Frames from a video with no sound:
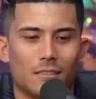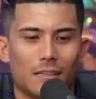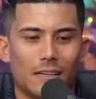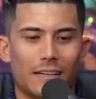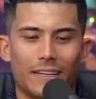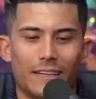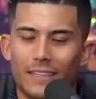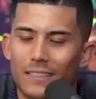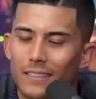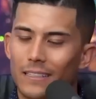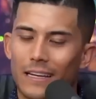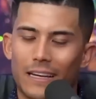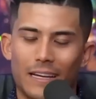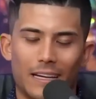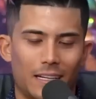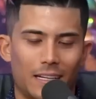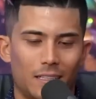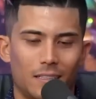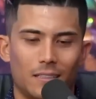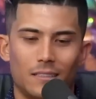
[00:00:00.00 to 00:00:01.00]
She's like,
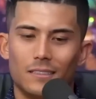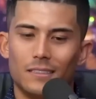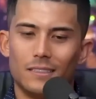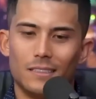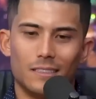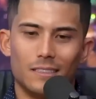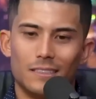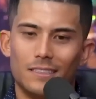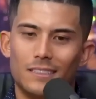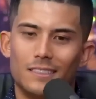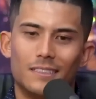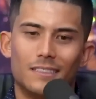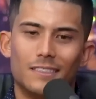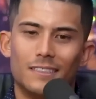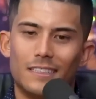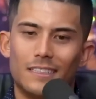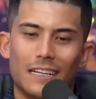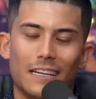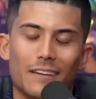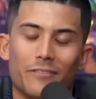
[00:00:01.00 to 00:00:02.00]
hey,
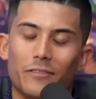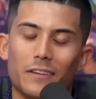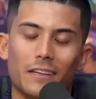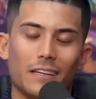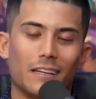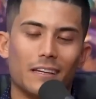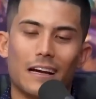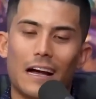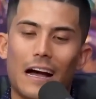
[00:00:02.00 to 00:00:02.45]
if